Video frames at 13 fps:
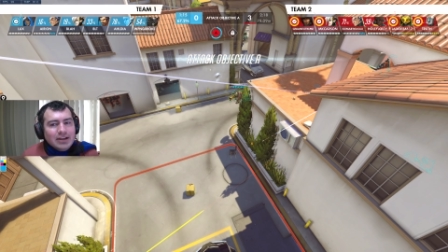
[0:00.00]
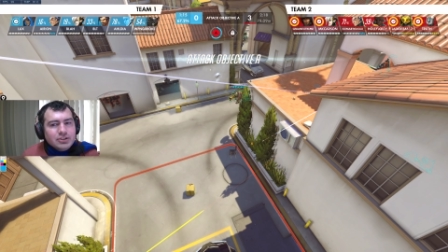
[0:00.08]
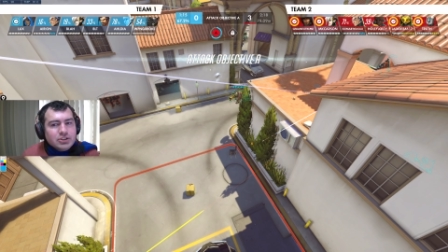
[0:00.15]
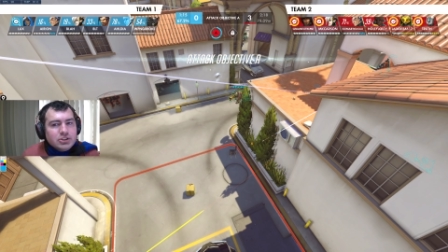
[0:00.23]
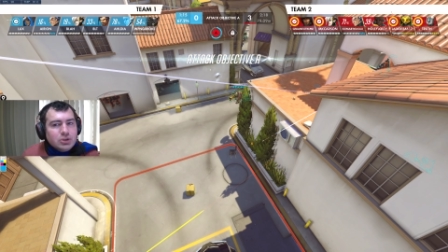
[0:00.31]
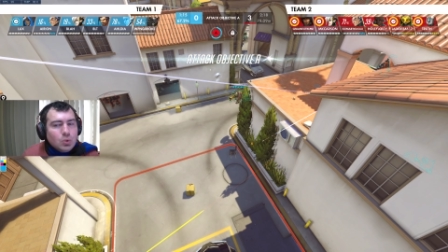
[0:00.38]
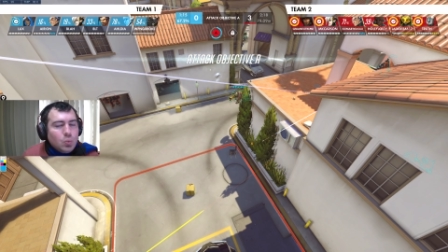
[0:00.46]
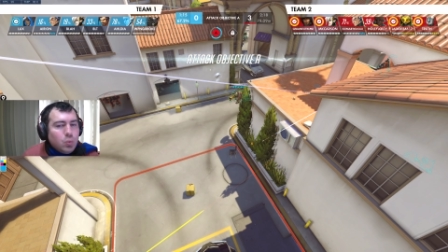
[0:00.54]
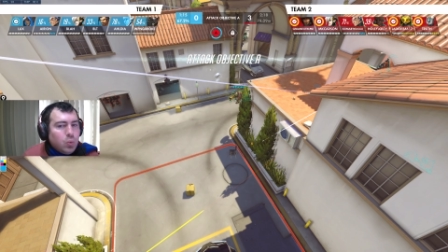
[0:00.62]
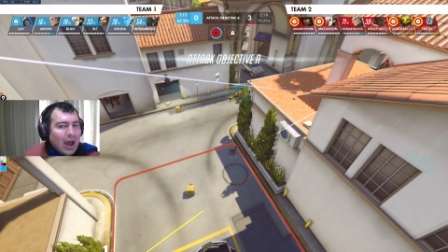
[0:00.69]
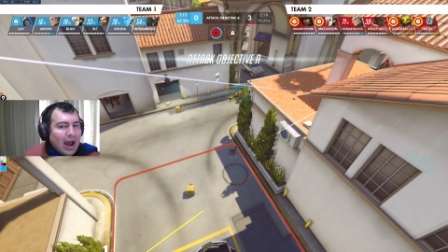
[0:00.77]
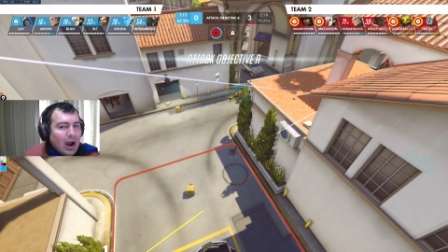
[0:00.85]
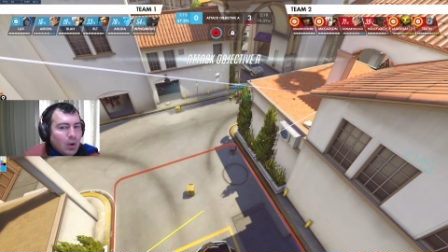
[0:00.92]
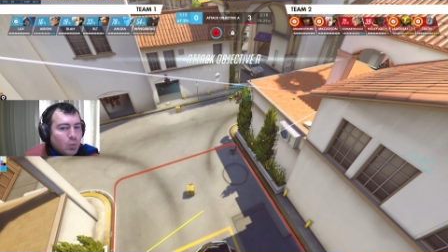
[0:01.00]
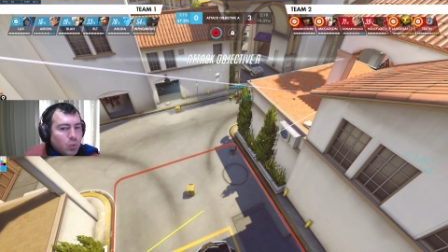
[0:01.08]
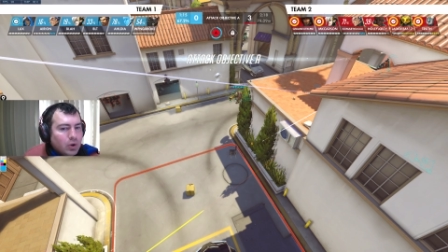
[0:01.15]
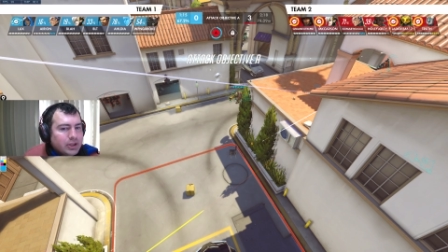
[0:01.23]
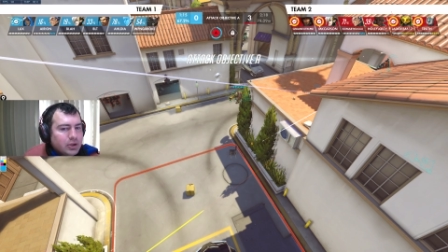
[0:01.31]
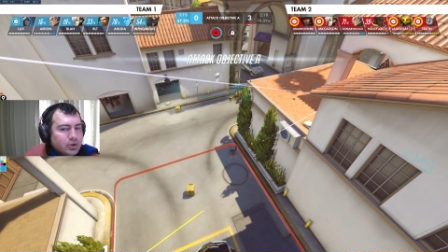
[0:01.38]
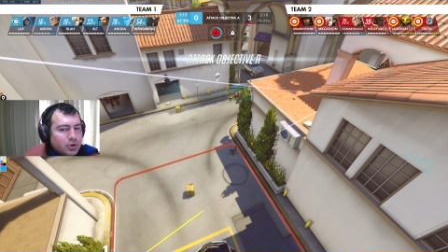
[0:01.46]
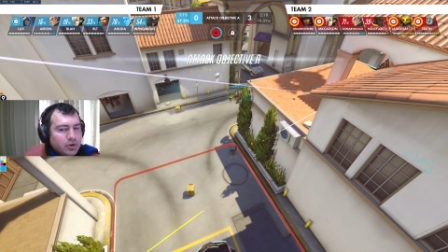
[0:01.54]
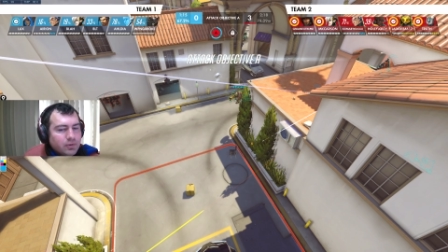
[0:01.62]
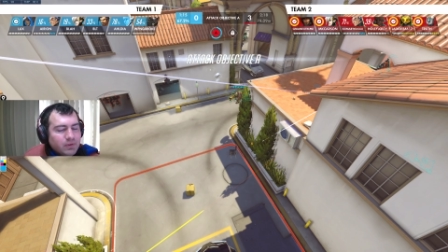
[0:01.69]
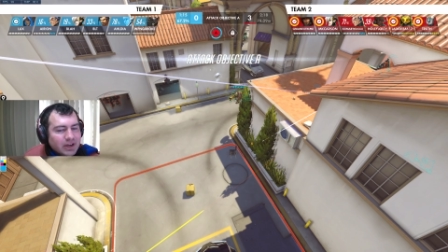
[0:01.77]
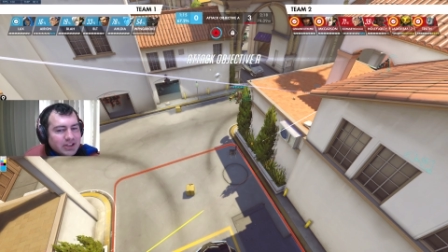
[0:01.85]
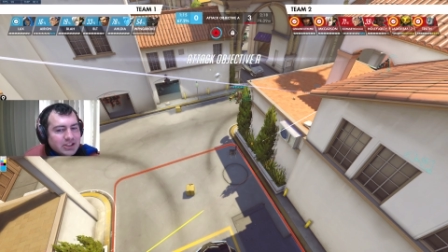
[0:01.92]
So what do you do to
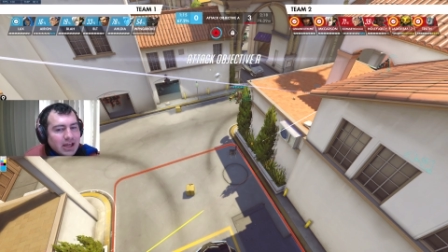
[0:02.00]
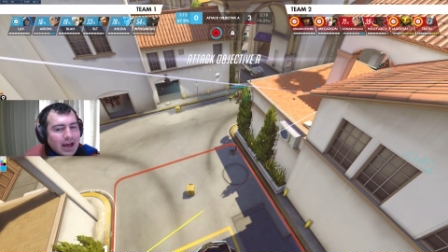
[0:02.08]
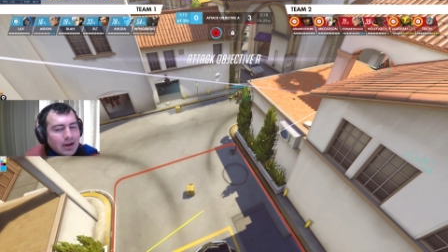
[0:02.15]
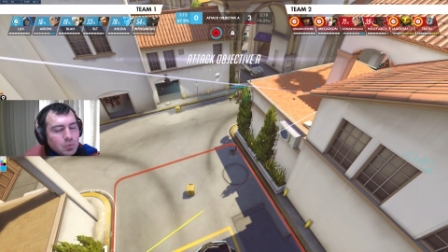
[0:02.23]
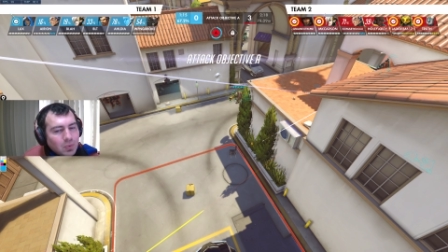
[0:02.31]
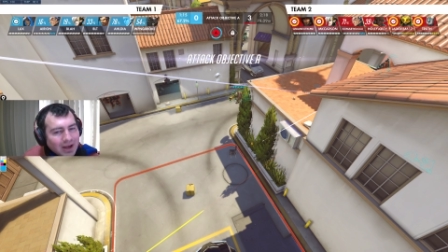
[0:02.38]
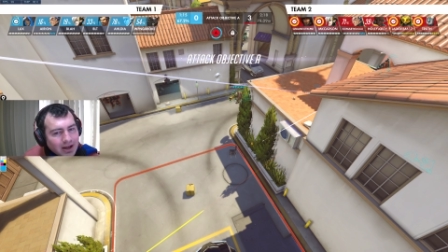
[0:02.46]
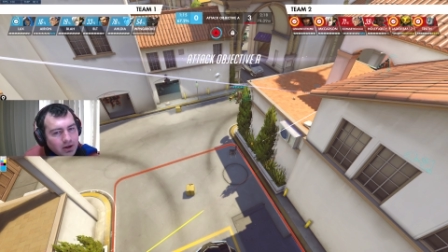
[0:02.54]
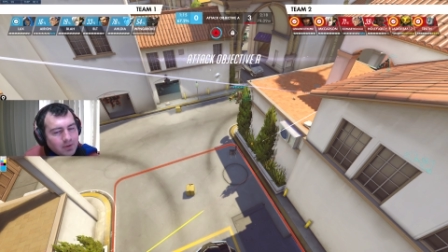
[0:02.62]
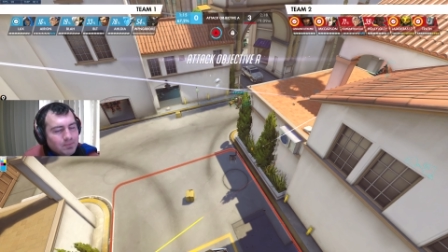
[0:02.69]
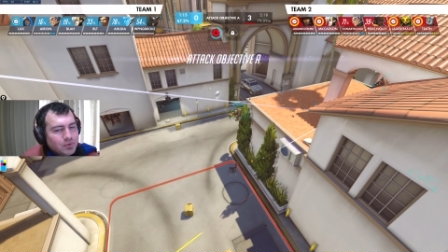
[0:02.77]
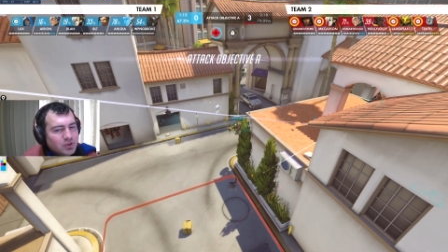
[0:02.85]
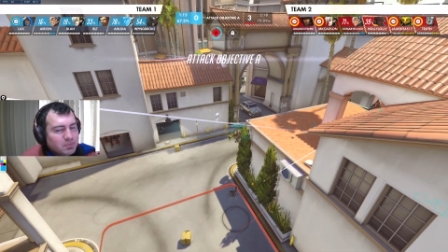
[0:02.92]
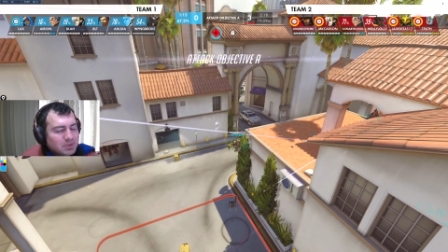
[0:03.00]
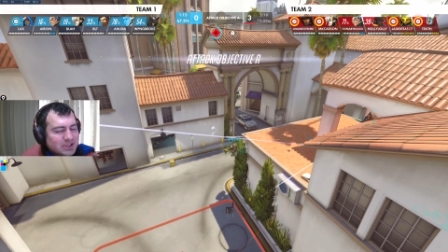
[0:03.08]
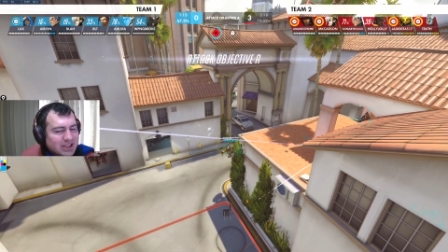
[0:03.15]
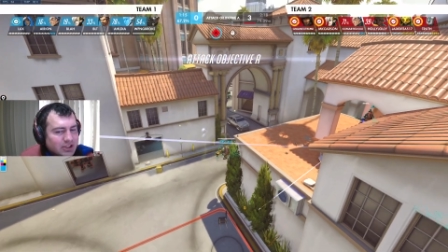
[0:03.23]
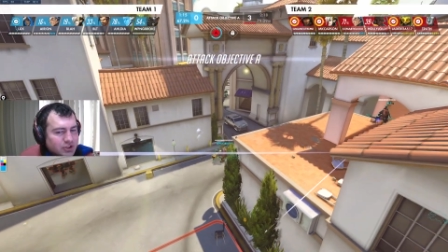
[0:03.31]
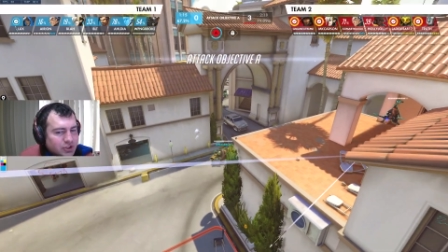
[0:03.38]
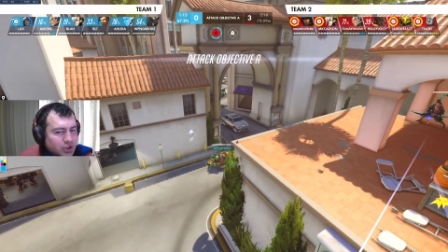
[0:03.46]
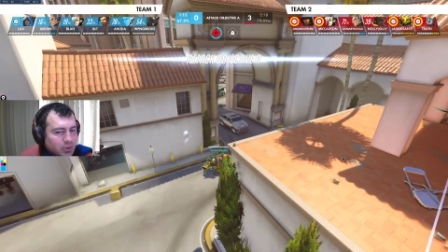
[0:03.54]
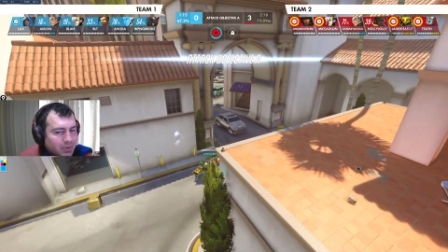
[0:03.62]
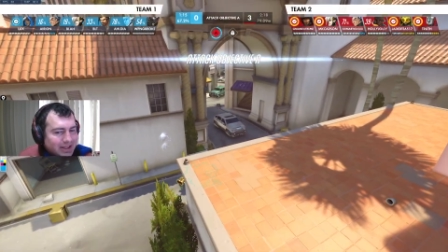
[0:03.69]
fix that? Well, you've potentially already